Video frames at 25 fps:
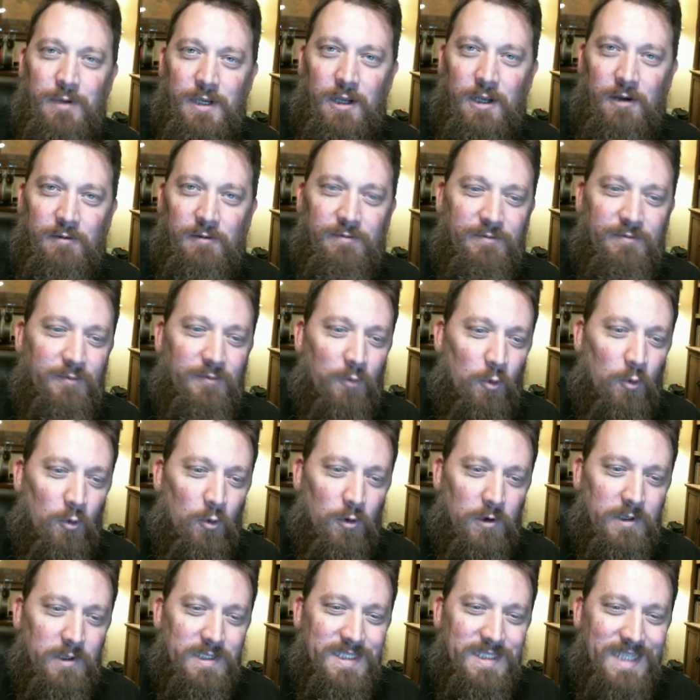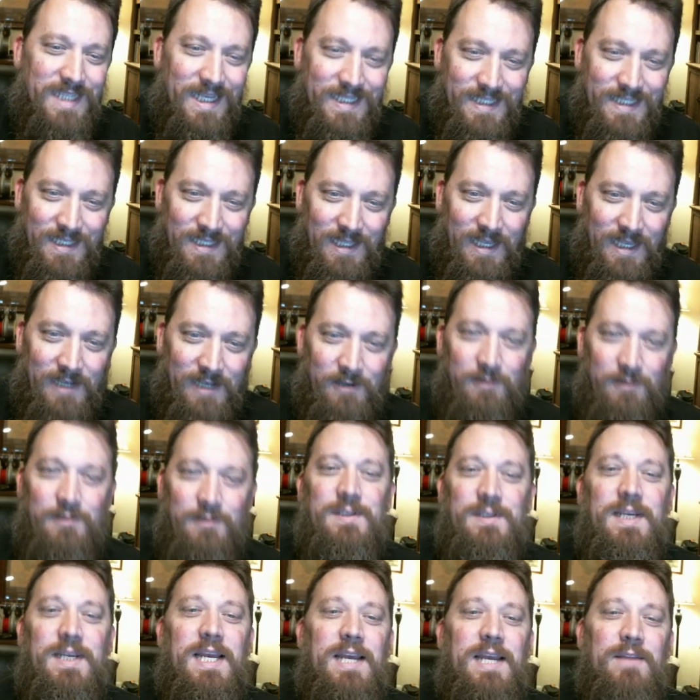of 4 desolators,
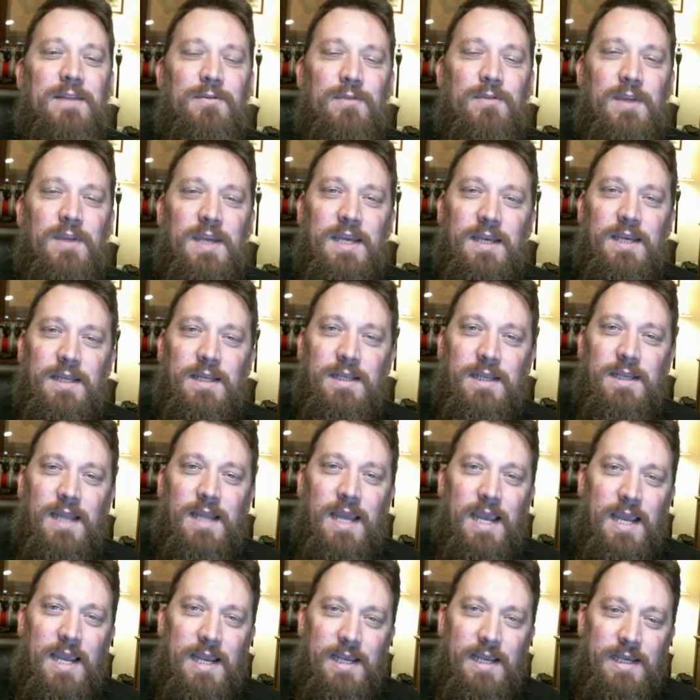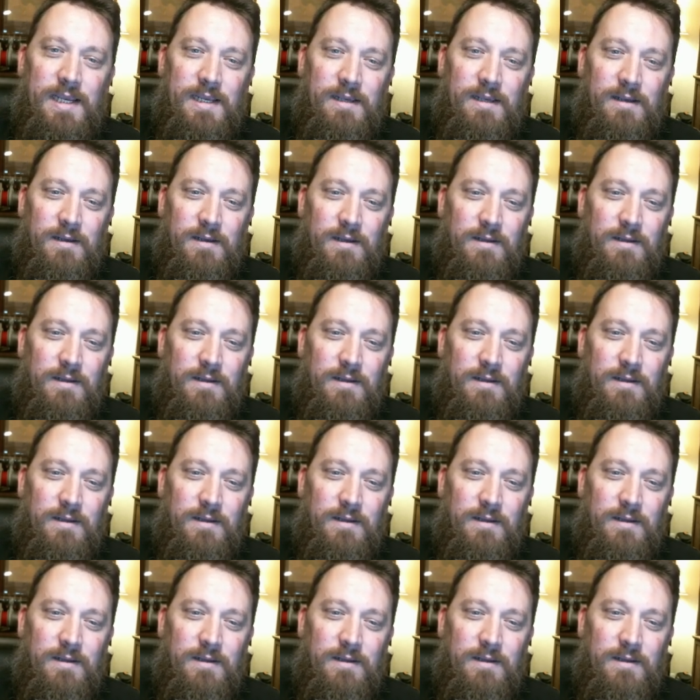and then a